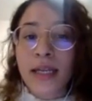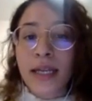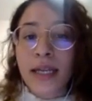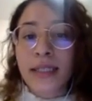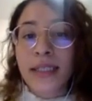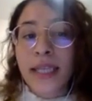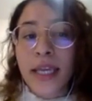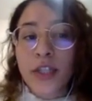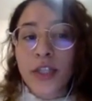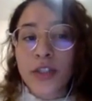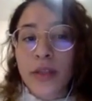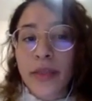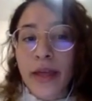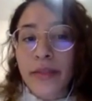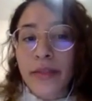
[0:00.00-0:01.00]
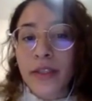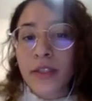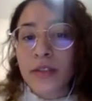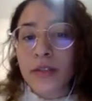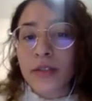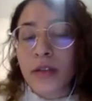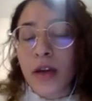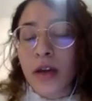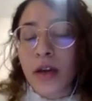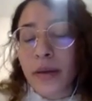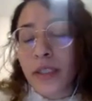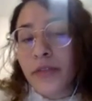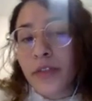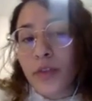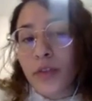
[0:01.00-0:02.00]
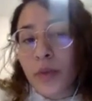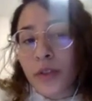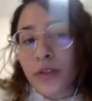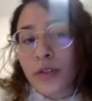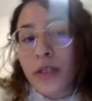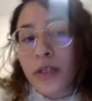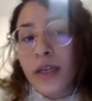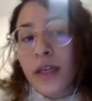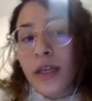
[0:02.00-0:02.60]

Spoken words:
indication that these individuals